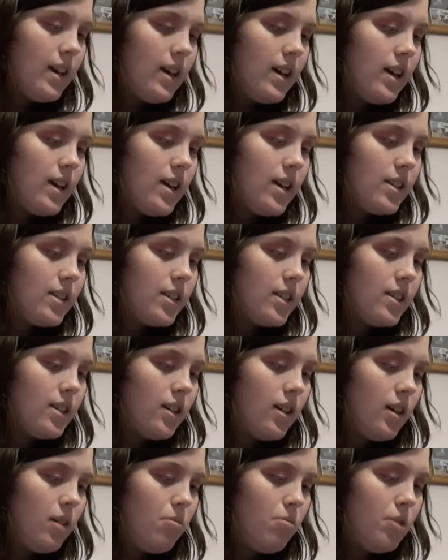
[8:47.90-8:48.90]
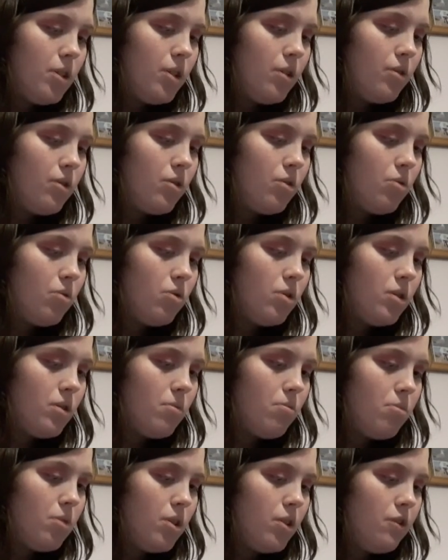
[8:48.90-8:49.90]
and a dark blue called
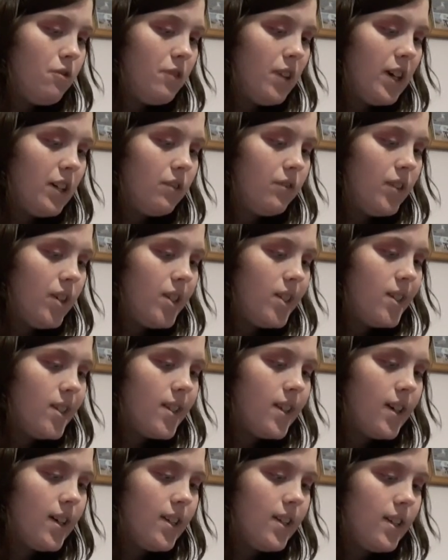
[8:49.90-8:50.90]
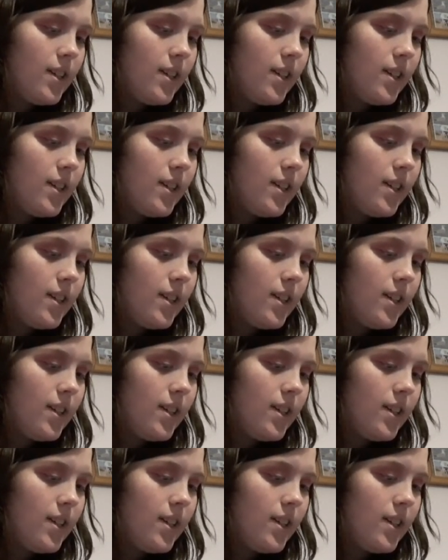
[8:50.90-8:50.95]
Blue Velvet, and a